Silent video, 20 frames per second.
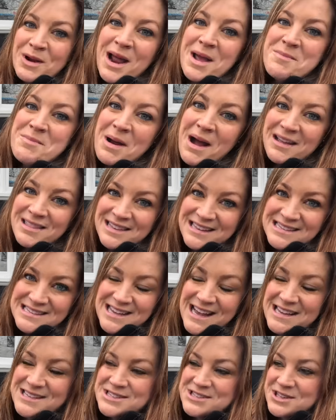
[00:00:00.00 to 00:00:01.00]
I bought these
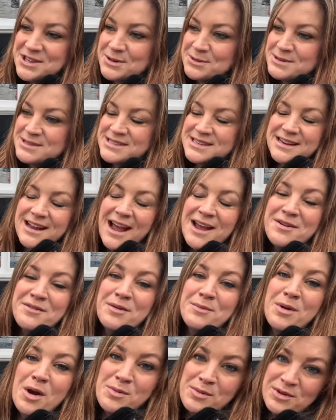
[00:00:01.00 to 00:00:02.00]
last year, it was kind of a
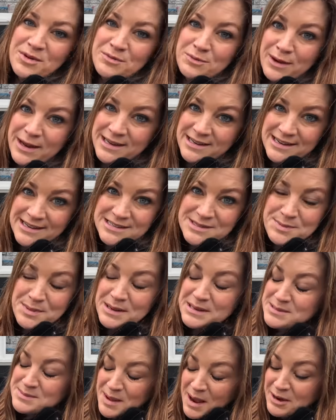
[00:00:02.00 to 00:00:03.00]
moment of weakness
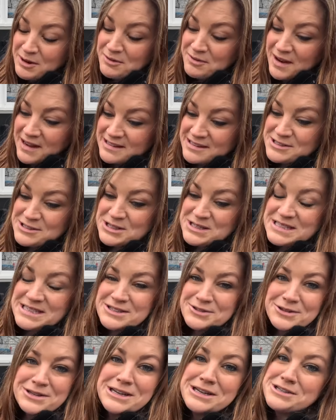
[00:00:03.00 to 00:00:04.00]
because macrophyllas just
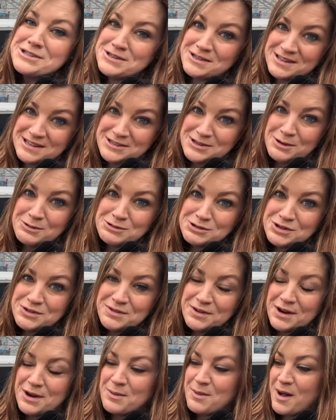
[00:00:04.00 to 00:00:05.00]
traditionally don't do
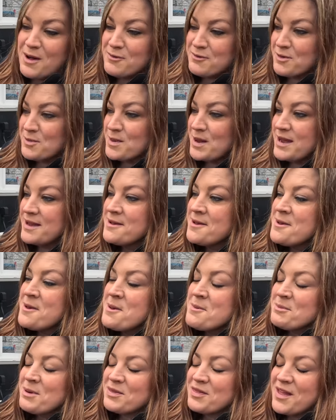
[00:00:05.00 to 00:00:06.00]
very well for me,
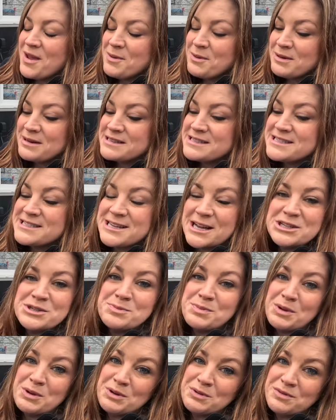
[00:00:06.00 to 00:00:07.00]
but they were in such
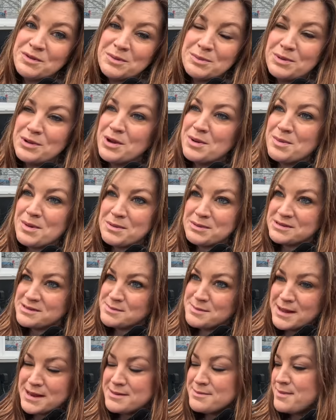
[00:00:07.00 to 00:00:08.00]
beautiful bloom. It was
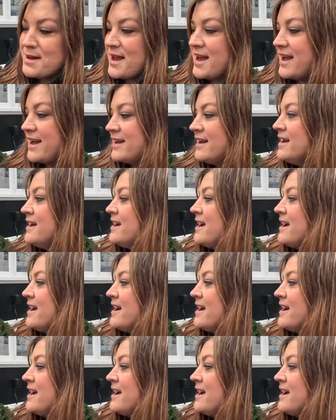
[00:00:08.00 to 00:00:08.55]
mid-May.